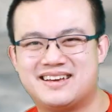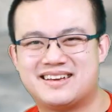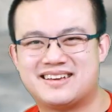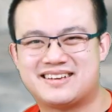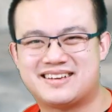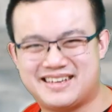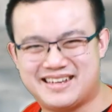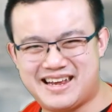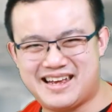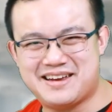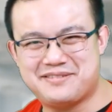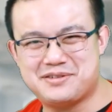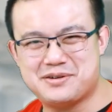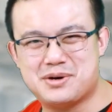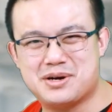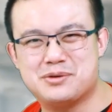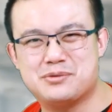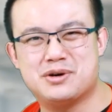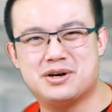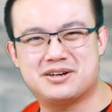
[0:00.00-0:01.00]
G'day
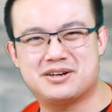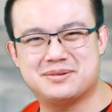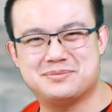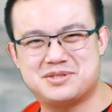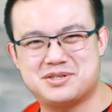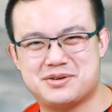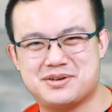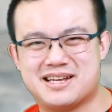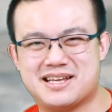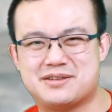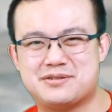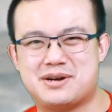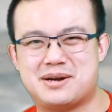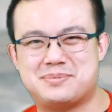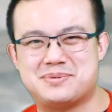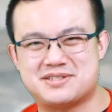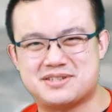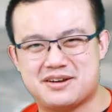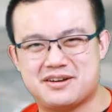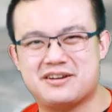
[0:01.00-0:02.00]
everyone, welcome to another
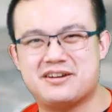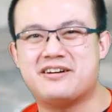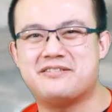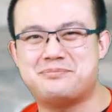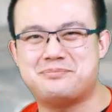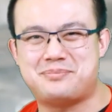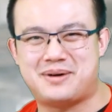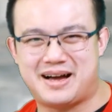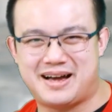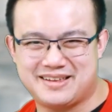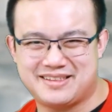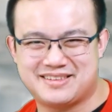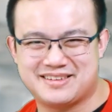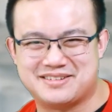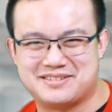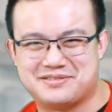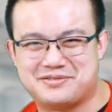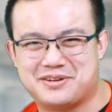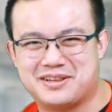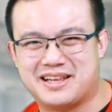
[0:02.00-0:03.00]
episode of
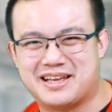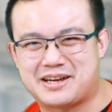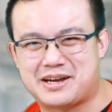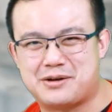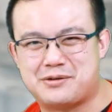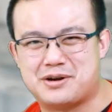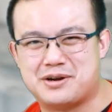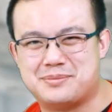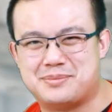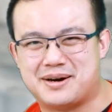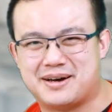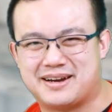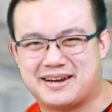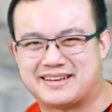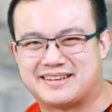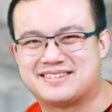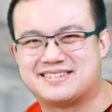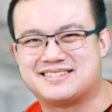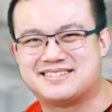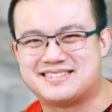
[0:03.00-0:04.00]
Python for LEGO
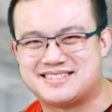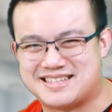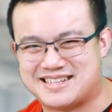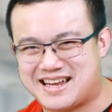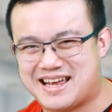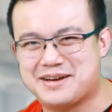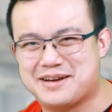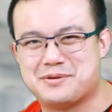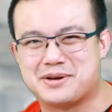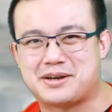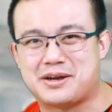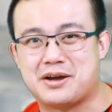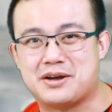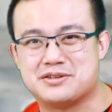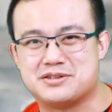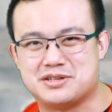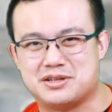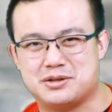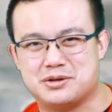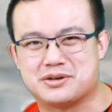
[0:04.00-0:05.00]
Robotics. Today we're going
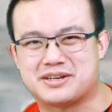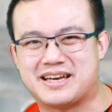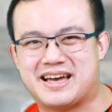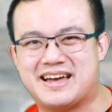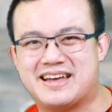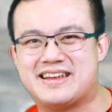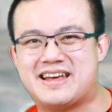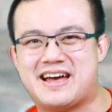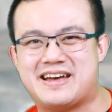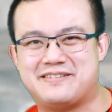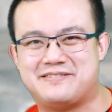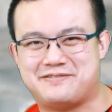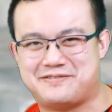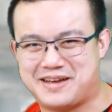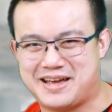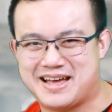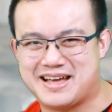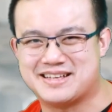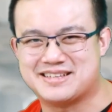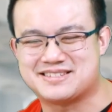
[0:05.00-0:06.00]
to look at
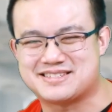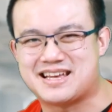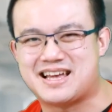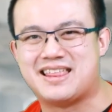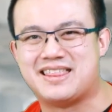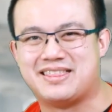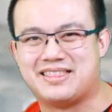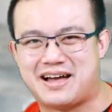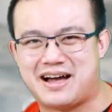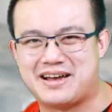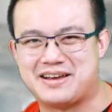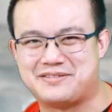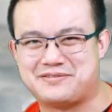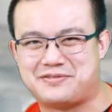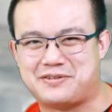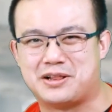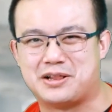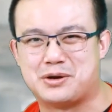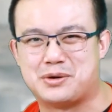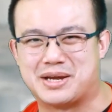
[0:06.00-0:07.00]
advanced line
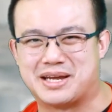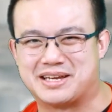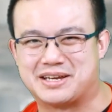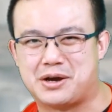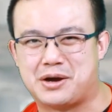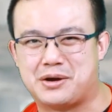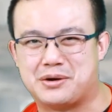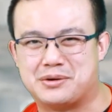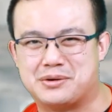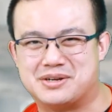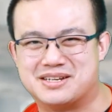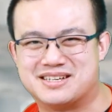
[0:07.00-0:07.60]
following code.